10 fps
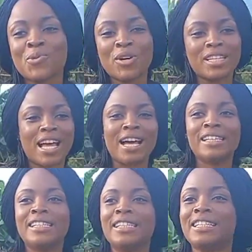water
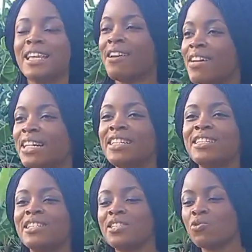in this area. This
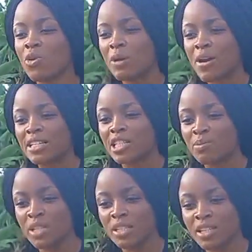is, where is this
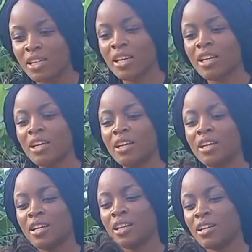place?
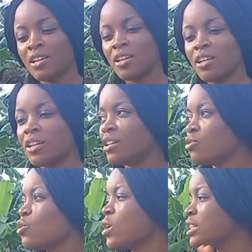
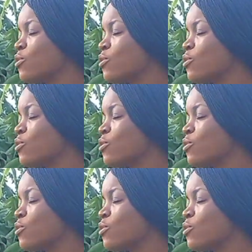What's